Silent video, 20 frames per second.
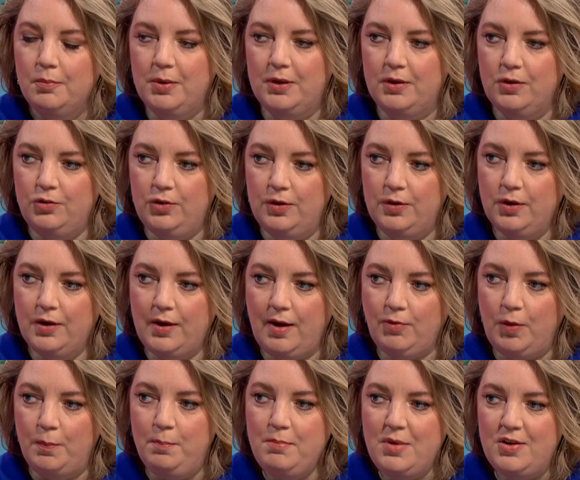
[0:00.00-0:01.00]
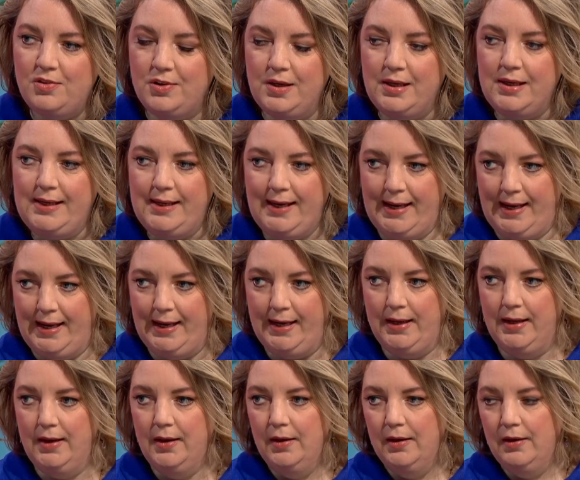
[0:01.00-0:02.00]
because you could have a missing
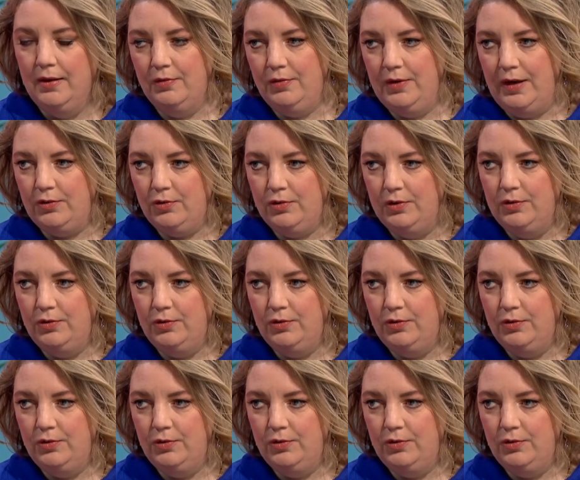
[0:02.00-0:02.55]
year of national